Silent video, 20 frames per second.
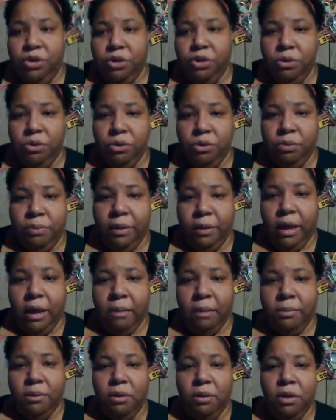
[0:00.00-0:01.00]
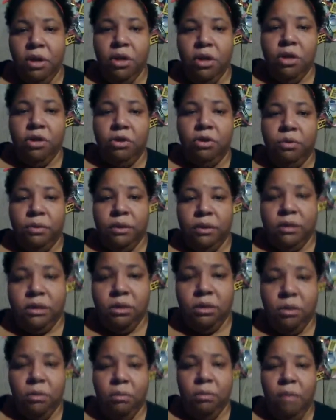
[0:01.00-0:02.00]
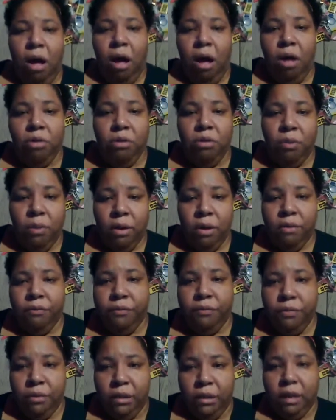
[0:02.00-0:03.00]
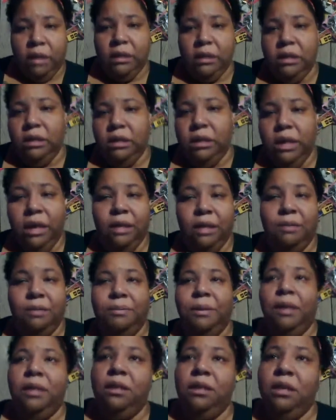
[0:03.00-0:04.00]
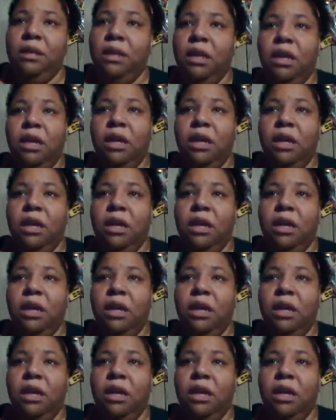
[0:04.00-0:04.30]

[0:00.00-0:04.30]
to be able to resume all the wonderful things he does, but